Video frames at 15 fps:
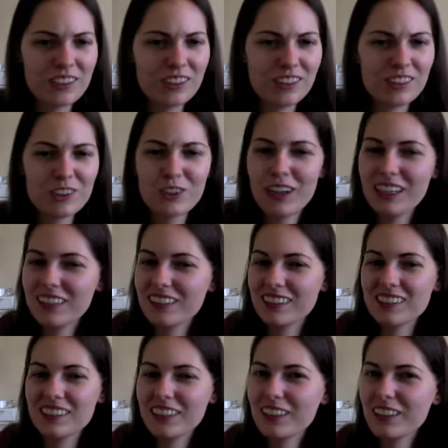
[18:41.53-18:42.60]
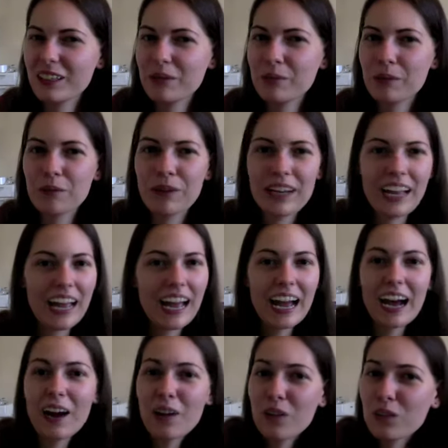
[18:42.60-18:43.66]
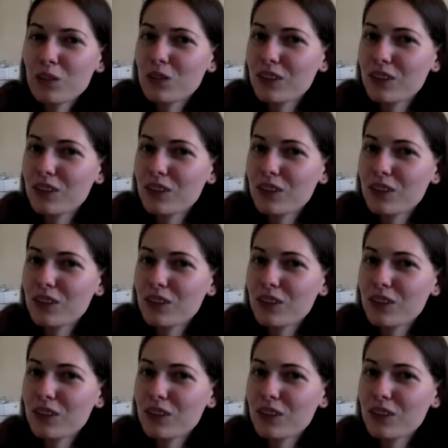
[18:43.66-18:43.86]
You're trying to seal him away. How?